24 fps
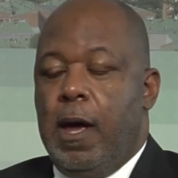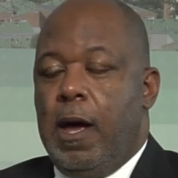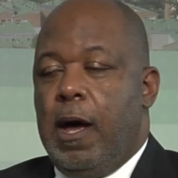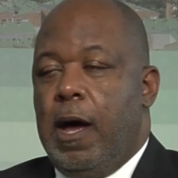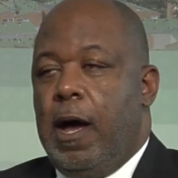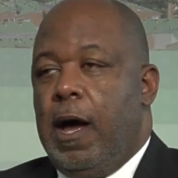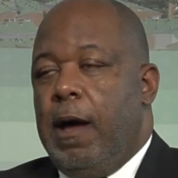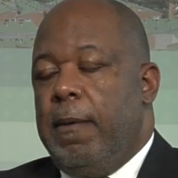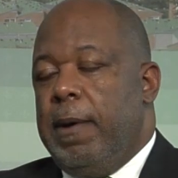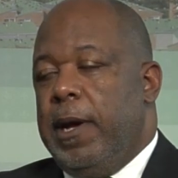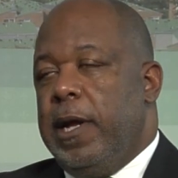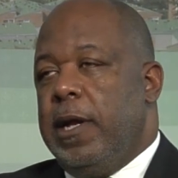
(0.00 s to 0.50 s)

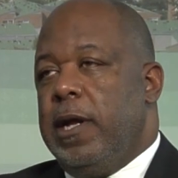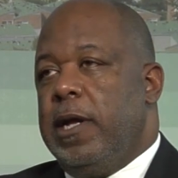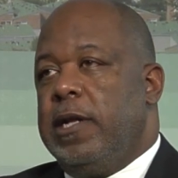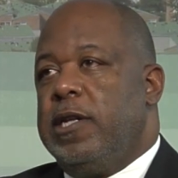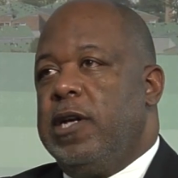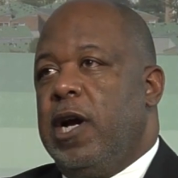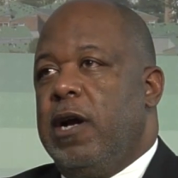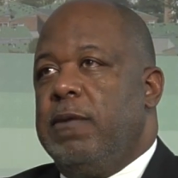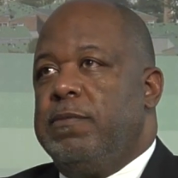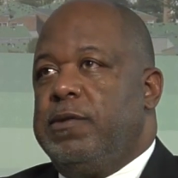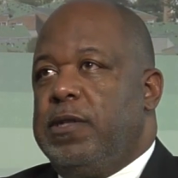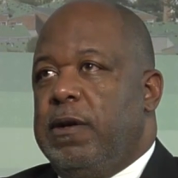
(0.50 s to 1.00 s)
And in
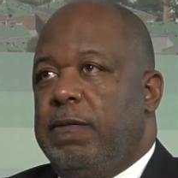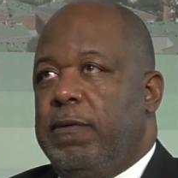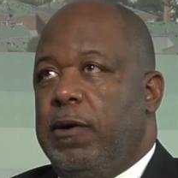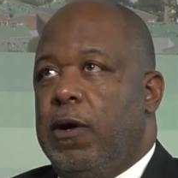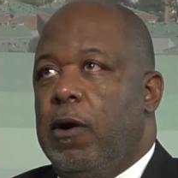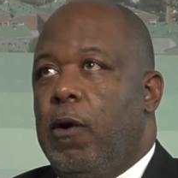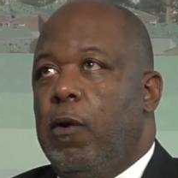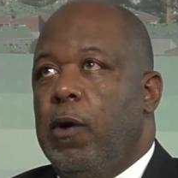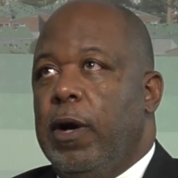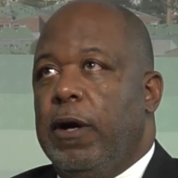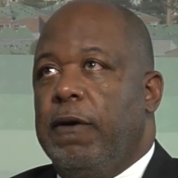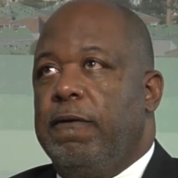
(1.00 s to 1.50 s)
terms of
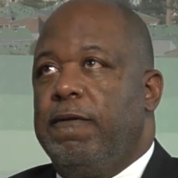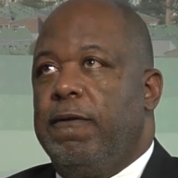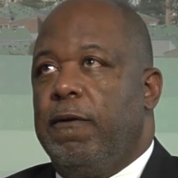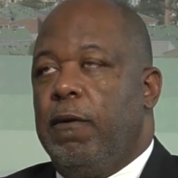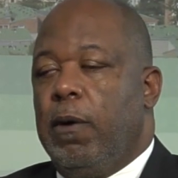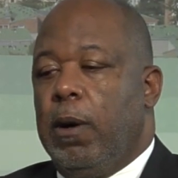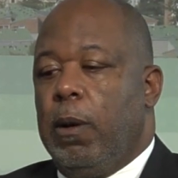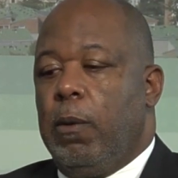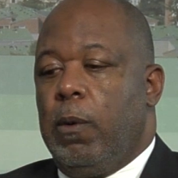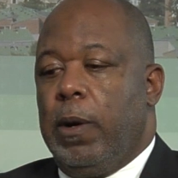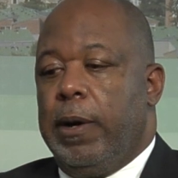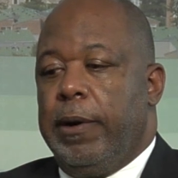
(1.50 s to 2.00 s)
going
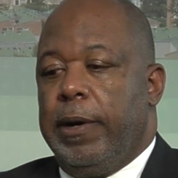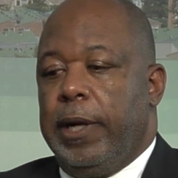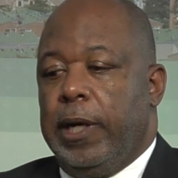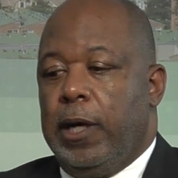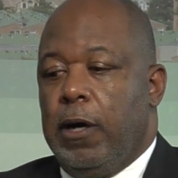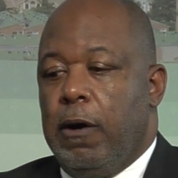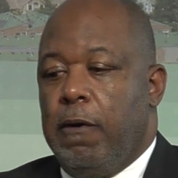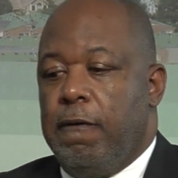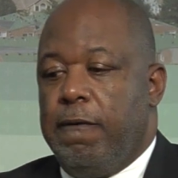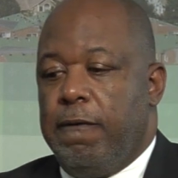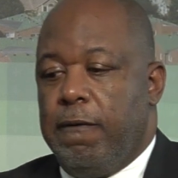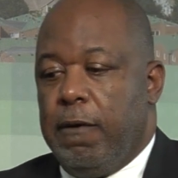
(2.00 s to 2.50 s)
forward, where do we
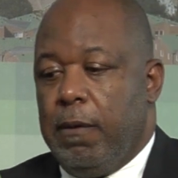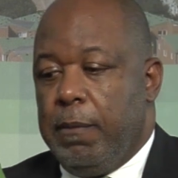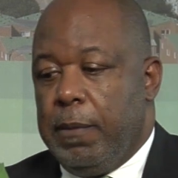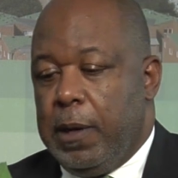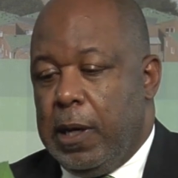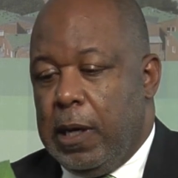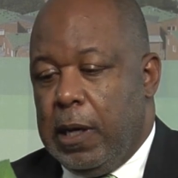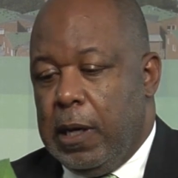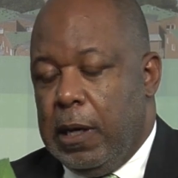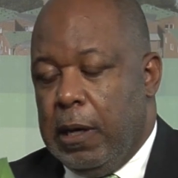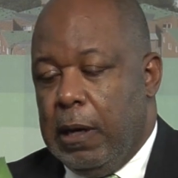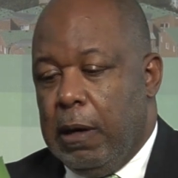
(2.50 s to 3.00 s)
go from
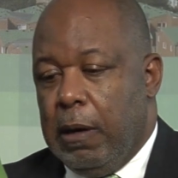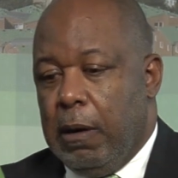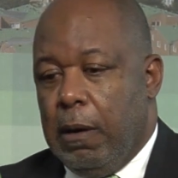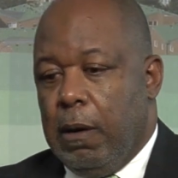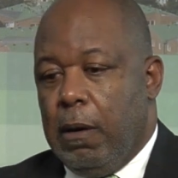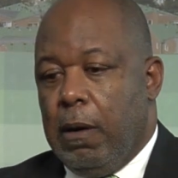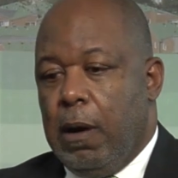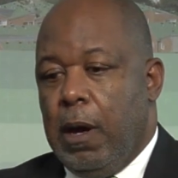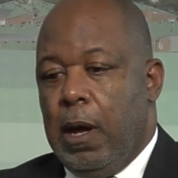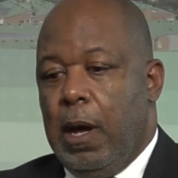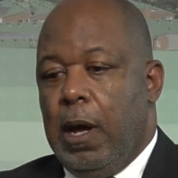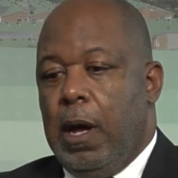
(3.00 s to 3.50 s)

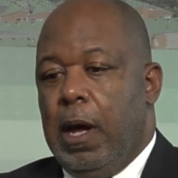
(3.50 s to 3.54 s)
here?